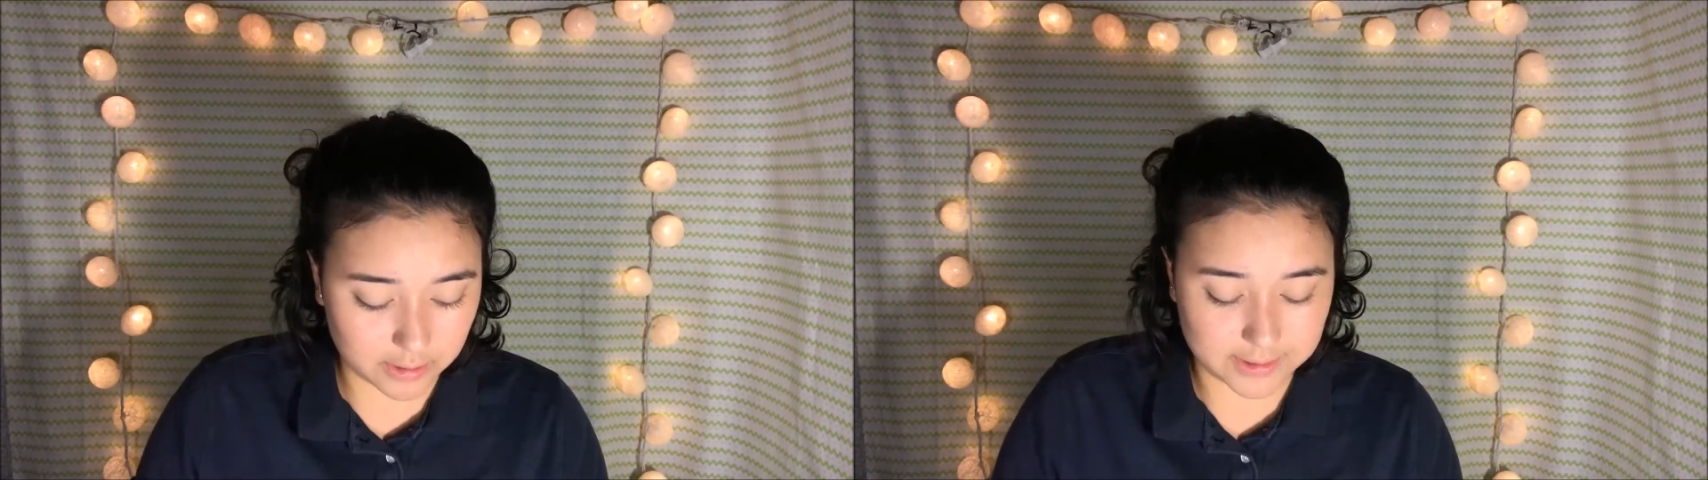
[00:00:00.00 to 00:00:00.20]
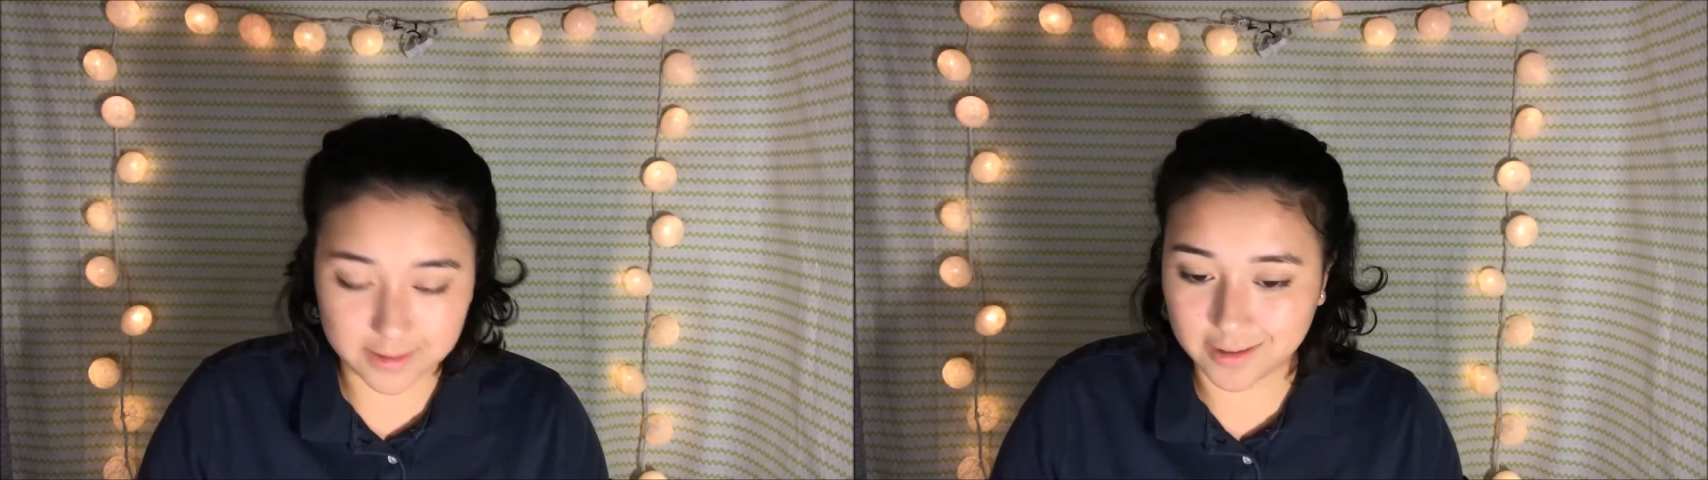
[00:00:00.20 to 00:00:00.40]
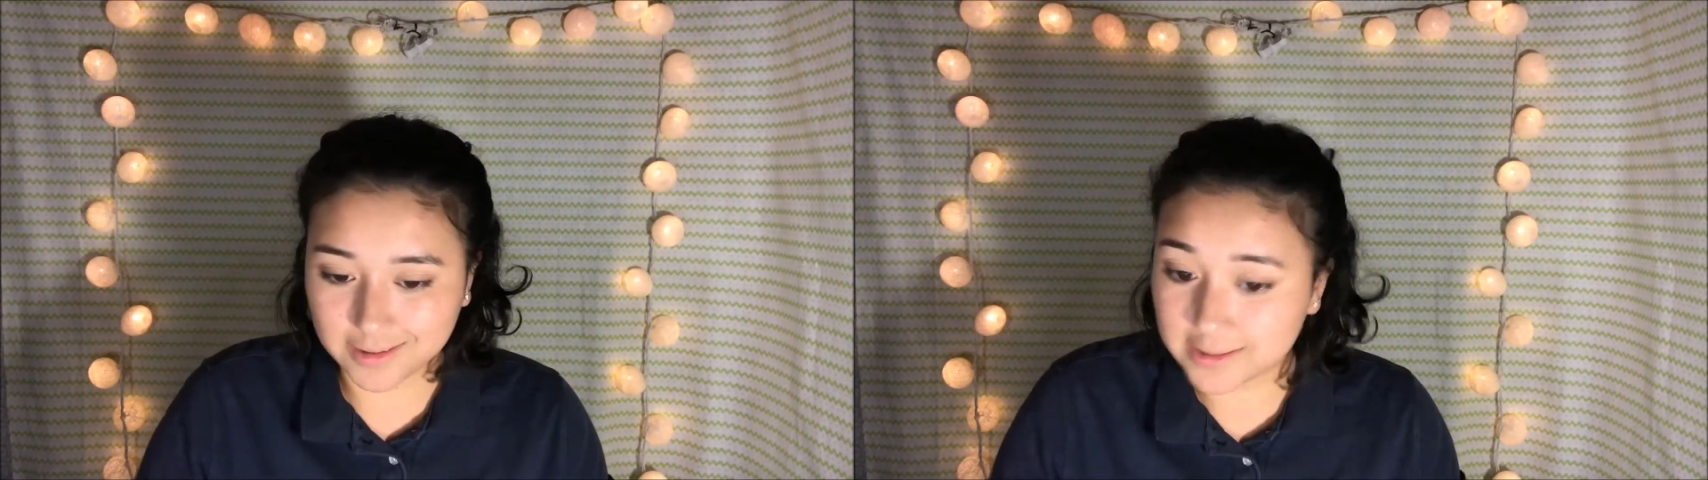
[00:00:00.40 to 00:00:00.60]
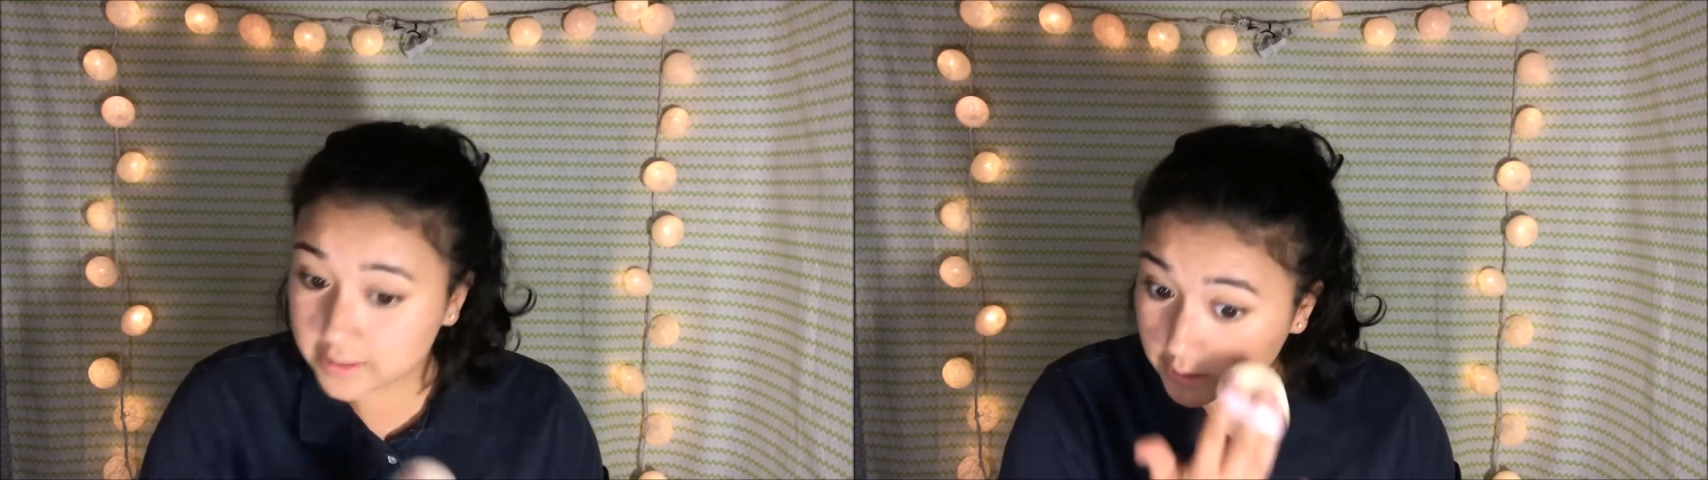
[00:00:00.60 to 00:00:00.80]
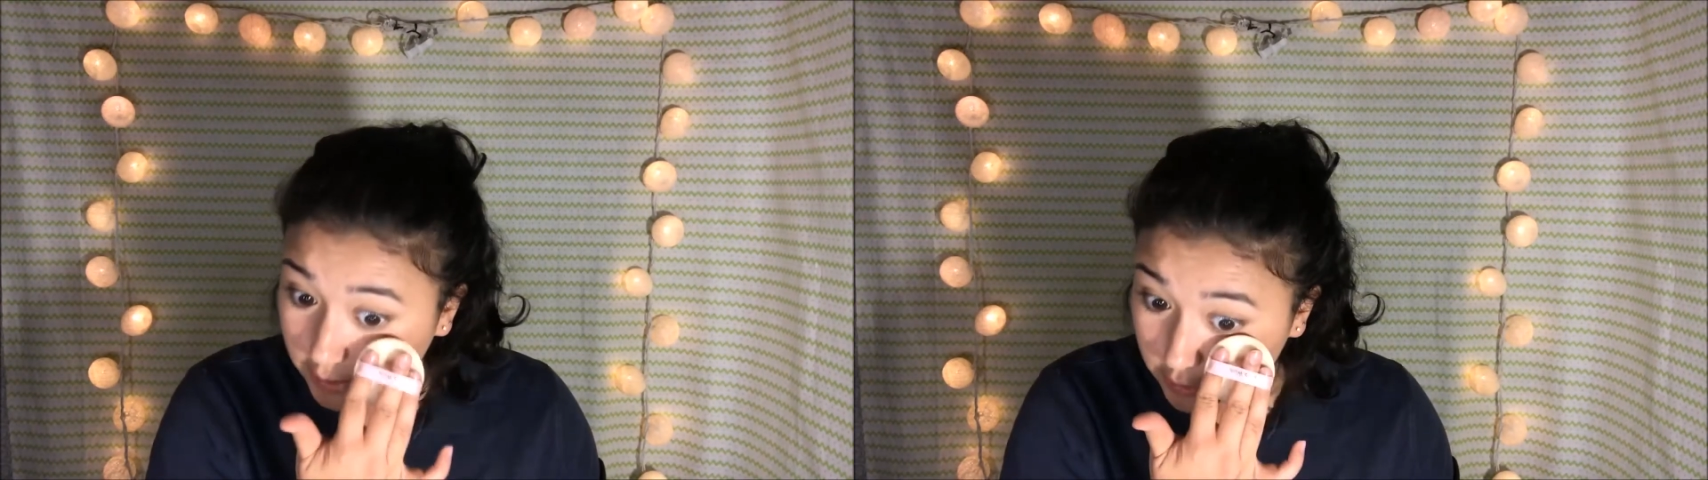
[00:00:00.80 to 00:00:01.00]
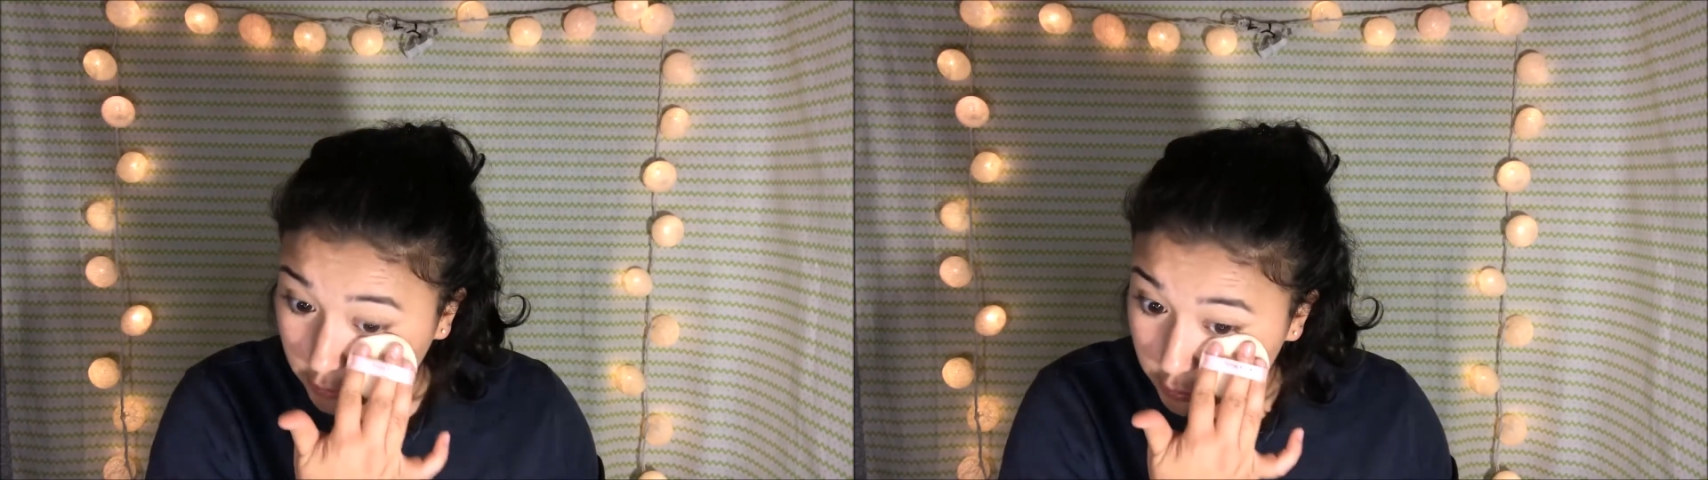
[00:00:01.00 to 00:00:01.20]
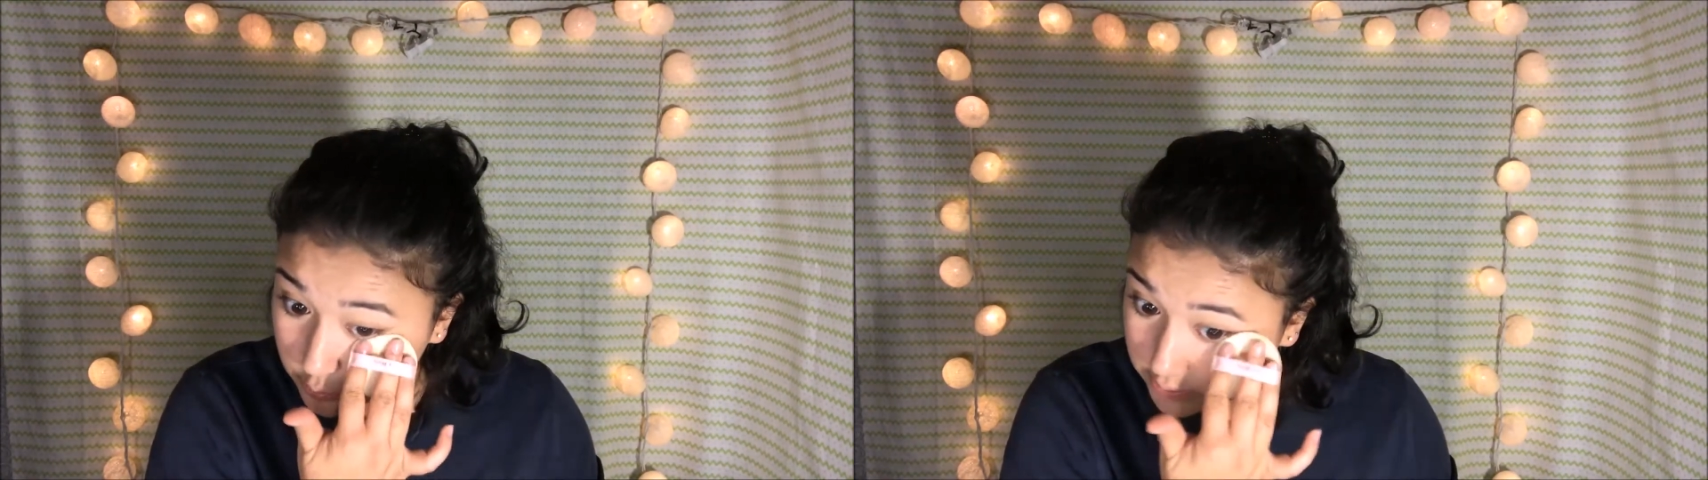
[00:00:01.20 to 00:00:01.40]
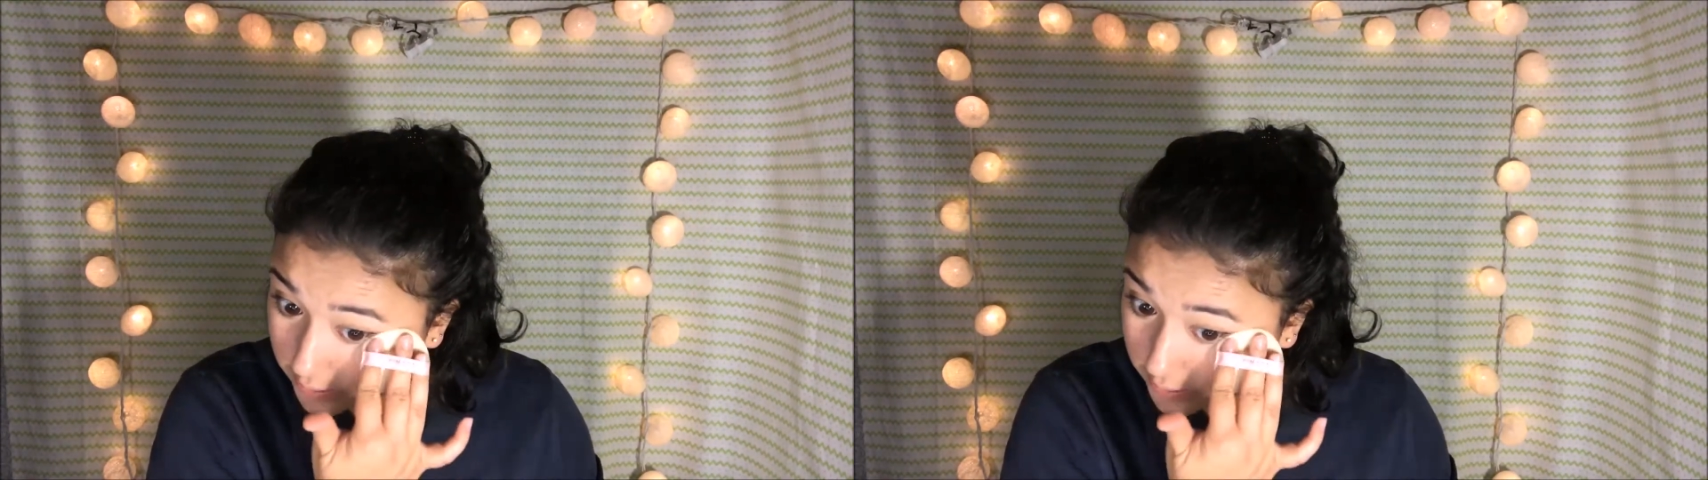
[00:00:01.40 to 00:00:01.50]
It's not like it's like a loose